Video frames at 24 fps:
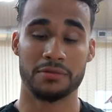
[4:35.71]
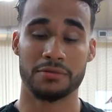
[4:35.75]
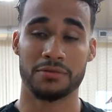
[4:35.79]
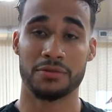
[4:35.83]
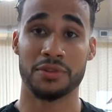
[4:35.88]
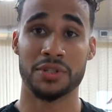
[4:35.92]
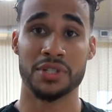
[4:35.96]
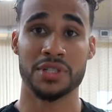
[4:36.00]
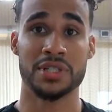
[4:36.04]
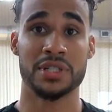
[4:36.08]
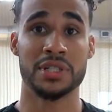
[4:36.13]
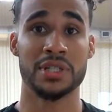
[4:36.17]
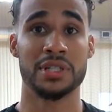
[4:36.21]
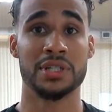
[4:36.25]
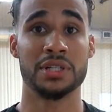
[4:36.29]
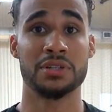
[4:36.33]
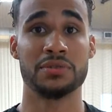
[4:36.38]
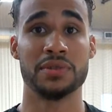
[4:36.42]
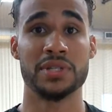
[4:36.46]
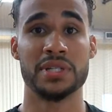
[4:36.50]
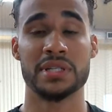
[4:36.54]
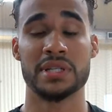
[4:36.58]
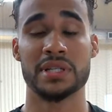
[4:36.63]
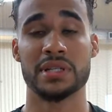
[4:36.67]

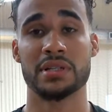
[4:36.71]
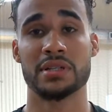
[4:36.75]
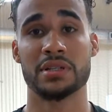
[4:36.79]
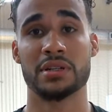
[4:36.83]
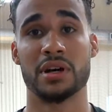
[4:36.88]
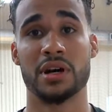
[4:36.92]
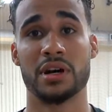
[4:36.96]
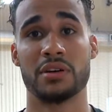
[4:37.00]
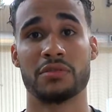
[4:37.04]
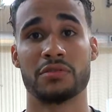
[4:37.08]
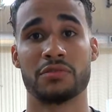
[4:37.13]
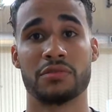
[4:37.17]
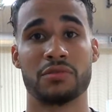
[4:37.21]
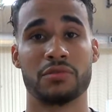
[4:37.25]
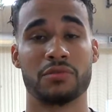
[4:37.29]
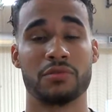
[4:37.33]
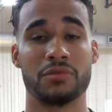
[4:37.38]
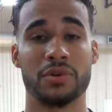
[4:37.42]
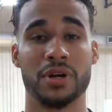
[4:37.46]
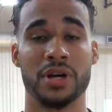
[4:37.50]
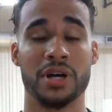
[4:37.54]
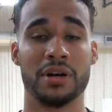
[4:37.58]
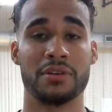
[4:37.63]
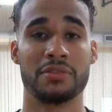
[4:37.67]
Fortunately, we sent it off
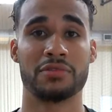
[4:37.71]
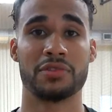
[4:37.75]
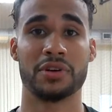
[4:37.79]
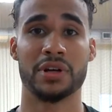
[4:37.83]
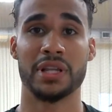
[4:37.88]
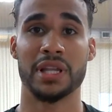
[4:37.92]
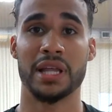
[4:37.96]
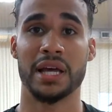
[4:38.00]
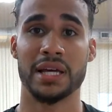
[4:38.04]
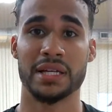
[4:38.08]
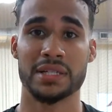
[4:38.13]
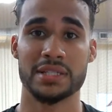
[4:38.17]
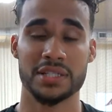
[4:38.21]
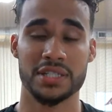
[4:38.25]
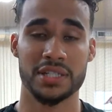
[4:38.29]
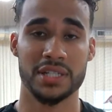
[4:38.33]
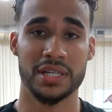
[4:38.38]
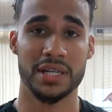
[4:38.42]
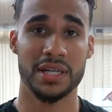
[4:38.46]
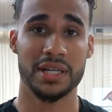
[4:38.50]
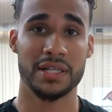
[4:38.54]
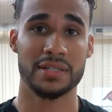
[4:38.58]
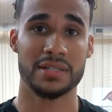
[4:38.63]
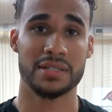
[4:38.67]
for a last
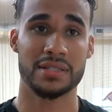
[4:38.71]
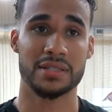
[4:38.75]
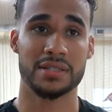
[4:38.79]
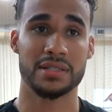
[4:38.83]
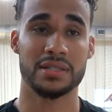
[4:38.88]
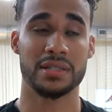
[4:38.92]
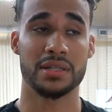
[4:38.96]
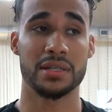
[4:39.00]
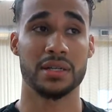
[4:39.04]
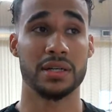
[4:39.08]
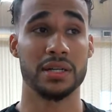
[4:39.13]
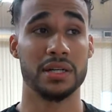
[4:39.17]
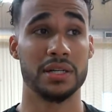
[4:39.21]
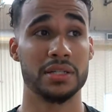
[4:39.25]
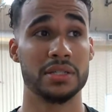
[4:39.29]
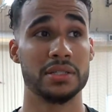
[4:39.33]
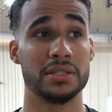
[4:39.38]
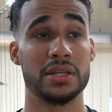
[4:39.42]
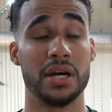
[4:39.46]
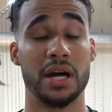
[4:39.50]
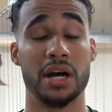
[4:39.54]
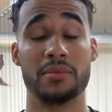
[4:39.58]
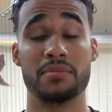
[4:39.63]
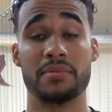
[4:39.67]
chance to
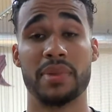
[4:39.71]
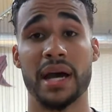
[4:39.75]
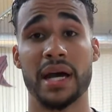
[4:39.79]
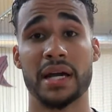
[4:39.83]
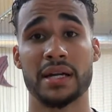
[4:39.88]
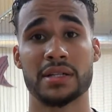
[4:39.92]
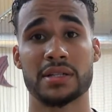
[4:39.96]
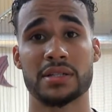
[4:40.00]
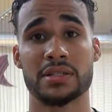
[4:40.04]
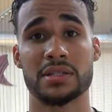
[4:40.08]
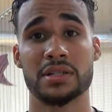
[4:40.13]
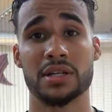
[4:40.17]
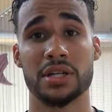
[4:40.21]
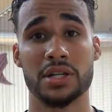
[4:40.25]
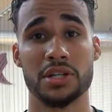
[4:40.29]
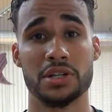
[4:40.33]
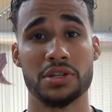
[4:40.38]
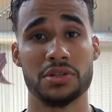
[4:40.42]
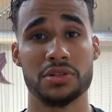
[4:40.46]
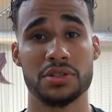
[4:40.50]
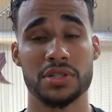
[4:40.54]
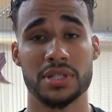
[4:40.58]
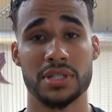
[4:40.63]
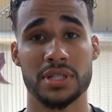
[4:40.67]
Don Baxter in
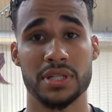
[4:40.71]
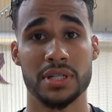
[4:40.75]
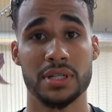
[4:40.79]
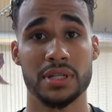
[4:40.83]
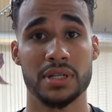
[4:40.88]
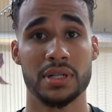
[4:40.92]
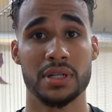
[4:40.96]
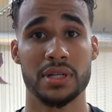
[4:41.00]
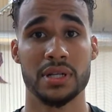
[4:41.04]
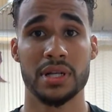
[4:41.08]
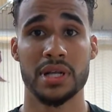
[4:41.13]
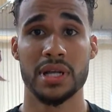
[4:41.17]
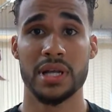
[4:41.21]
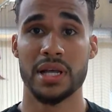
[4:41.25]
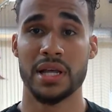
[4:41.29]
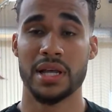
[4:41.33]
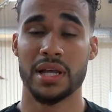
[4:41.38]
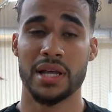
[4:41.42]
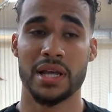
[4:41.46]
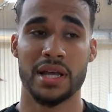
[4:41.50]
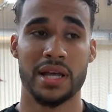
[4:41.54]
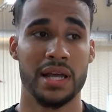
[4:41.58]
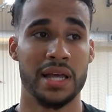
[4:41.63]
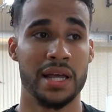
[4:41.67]
Houston,
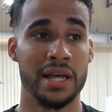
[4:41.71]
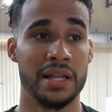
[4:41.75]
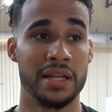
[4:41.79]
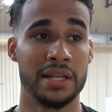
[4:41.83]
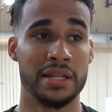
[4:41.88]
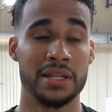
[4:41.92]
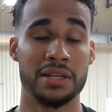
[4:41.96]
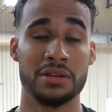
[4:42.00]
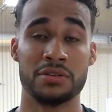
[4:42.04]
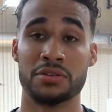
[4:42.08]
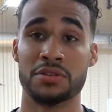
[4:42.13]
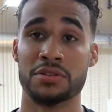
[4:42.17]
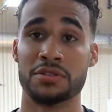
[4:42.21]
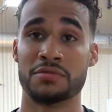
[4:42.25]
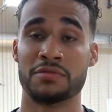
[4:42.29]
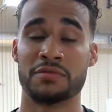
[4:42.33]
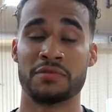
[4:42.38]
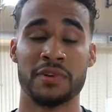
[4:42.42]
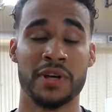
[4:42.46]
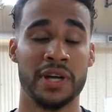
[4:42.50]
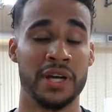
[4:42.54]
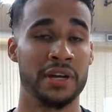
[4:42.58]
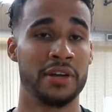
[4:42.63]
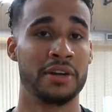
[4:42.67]
and he was
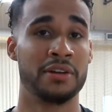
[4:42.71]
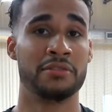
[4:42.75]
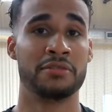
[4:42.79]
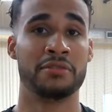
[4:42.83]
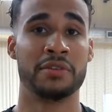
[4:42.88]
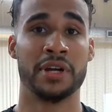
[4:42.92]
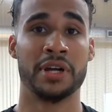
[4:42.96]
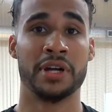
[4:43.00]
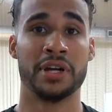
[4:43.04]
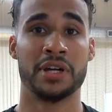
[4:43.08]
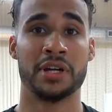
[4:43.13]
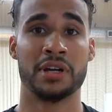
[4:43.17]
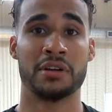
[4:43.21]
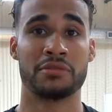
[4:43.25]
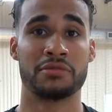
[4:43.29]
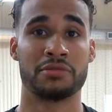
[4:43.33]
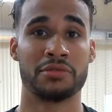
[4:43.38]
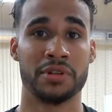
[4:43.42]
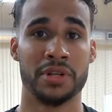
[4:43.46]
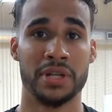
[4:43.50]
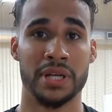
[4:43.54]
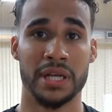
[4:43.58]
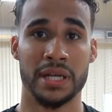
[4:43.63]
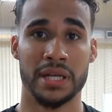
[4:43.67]
very, very
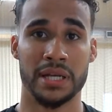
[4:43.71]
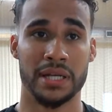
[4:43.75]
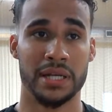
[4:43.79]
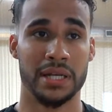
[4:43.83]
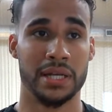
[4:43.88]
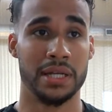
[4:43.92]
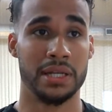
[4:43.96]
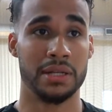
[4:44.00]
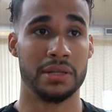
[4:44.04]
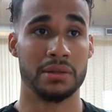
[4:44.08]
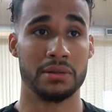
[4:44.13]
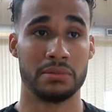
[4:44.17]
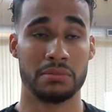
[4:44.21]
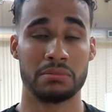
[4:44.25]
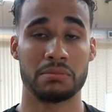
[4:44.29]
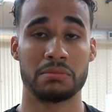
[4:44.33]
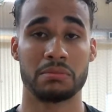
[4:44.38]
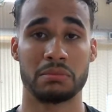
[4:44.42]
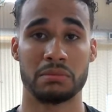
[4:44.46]
comforting, and